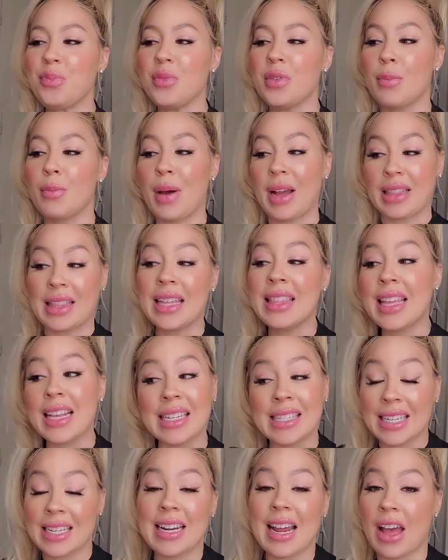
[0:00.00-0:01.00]
back then they
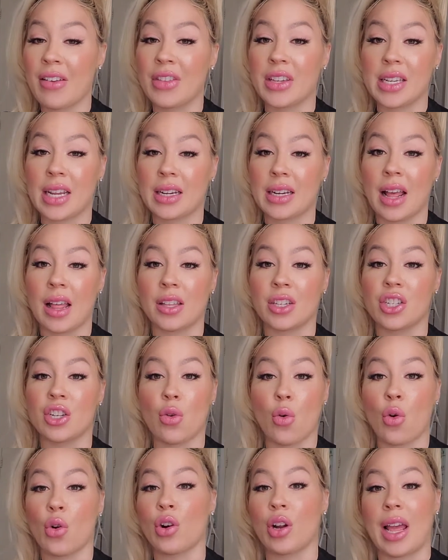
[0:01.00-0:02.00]
didn't have the technology
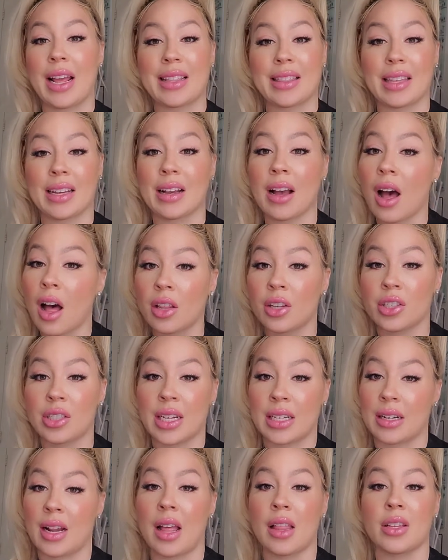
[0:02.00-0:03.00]
or like the color
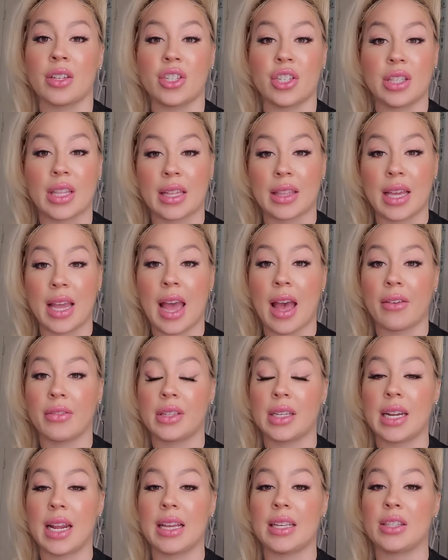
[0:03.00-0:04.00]
technology that they have
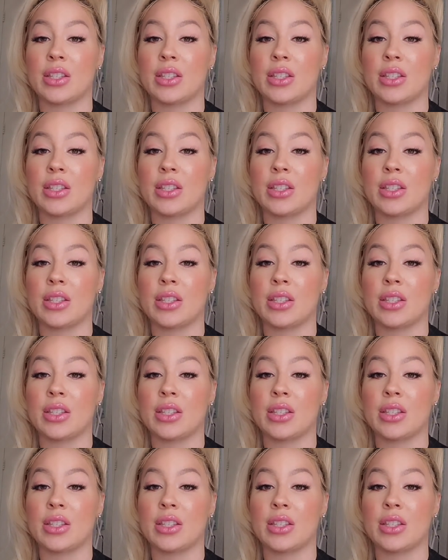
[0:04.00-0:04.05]
today.